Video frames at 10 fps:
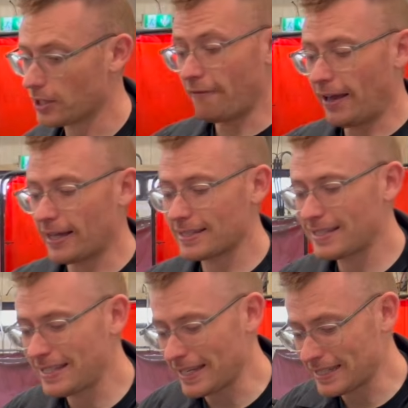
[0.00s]
If it has
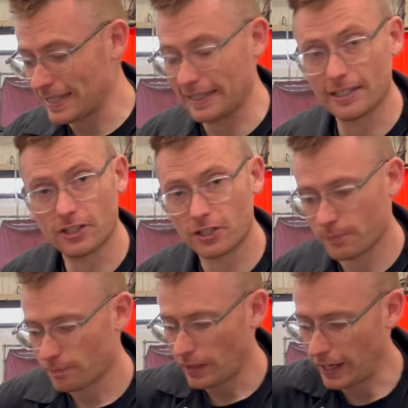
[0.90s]
6 cylinders
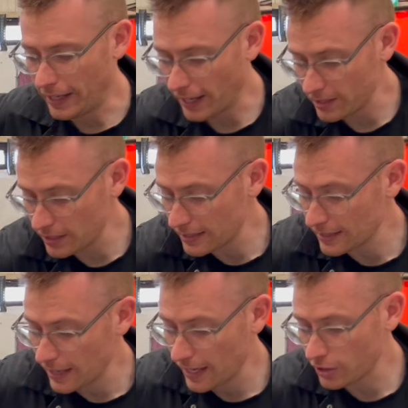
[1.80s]
and it has this
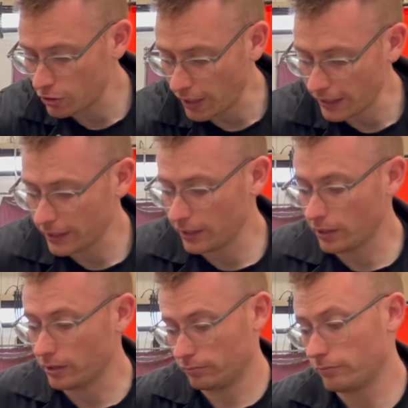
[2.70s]
large
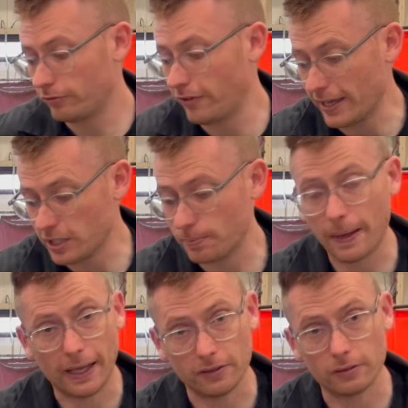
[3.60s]
triangular face
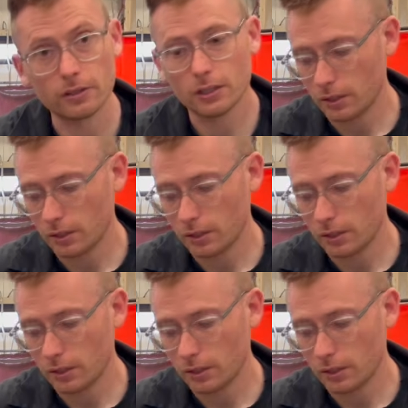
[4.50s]
pattern,